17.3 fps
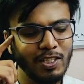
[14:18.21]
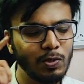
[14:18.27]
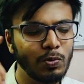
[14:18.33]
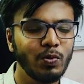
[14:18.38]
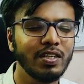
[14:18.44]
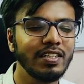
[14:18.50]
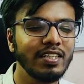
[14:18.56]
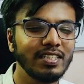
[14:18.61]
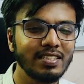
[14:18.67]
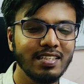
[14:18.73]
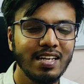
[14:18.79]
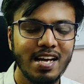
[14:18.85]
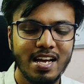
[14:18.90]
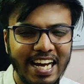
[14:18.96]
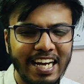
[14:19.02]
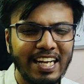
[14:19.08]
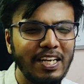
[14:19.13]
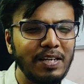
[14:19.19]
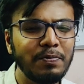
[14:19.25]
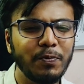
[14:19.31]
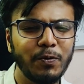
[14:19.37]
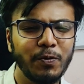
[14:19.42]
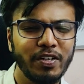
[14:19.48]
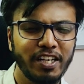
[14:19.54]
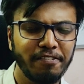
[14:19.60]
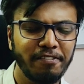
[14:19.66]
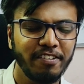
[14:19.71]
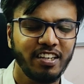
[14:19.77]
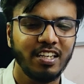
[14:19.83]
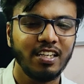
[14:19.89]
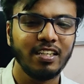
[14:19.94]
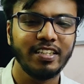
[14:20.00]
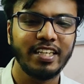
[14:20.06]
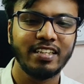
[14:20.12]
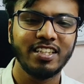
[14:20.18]
this word is slightly more
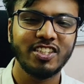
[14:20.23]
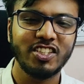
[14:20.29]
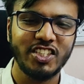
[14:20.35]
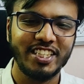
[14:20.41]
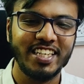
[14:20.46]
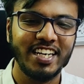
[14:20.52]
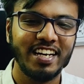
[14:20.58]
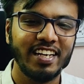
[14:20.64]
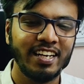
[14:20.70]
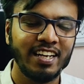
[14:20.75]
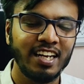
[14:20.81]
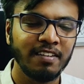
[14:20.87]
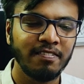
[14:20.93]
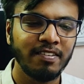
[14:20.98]
difficult than the GRE